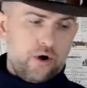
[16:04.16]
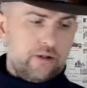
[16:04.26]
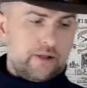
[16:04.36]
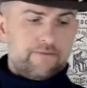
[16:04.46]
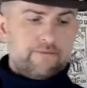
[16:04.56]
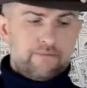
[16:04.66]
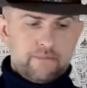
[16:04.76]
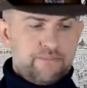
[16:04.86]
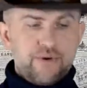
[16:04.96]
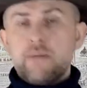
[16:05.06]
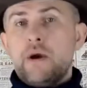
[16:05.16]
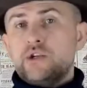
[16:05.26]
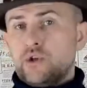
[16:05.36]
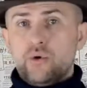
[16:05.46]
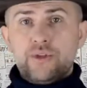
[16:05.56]
like pretty
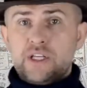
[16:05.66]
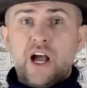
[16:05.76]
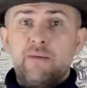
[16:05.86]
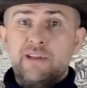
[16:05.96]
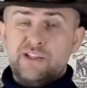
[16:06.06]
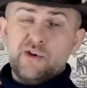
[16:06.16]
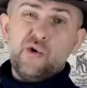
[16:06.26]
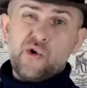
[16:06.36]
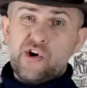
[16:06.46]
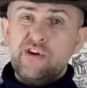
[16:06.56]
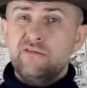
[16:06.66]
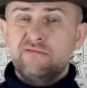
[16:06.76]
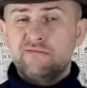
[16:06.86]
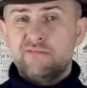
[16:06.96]
much all the time it's or